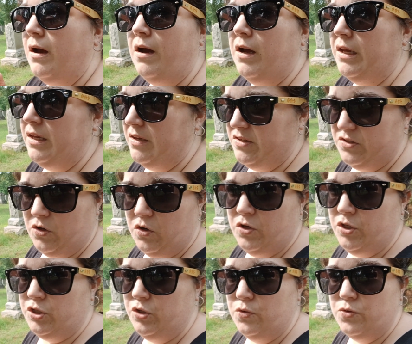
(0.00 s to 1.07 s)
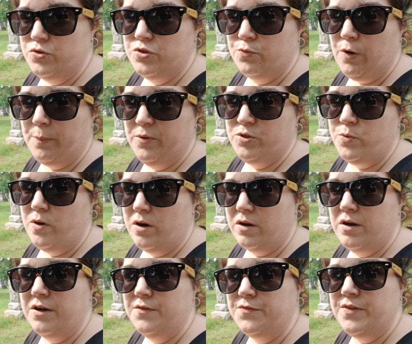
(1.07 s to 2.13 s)
He has a huge
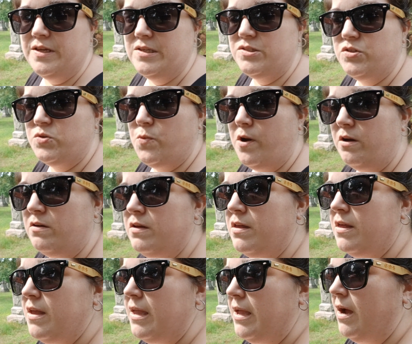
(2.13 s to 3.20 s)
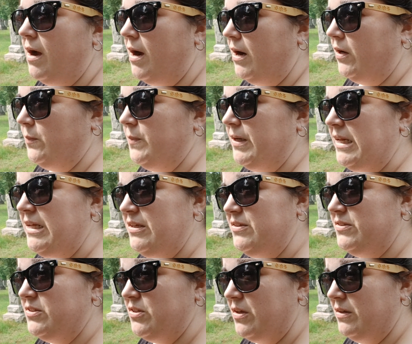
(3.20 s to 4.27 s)
repertoire of things as well. And
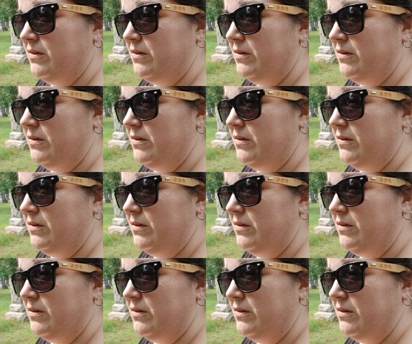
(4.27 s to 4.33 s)
he's